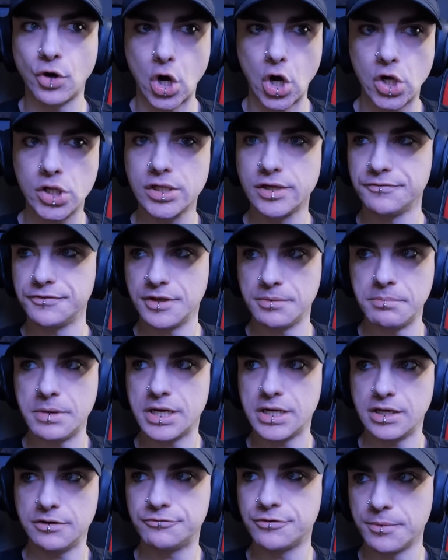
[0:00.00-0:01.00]
all of the
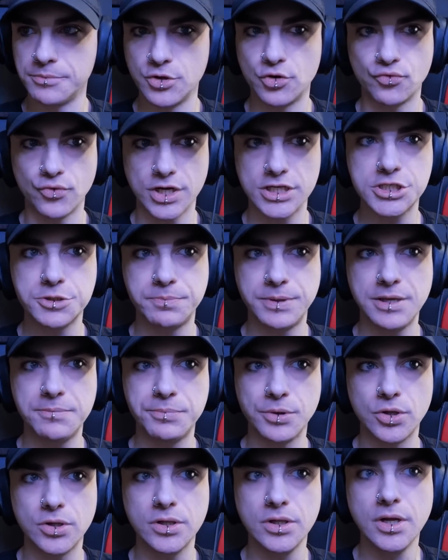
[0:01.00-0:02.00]
money from the rich
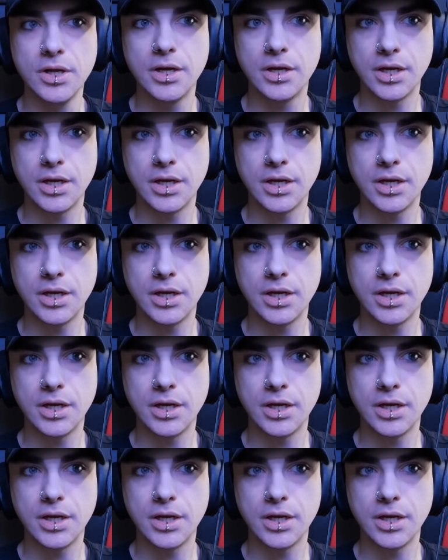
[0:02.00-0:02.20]
people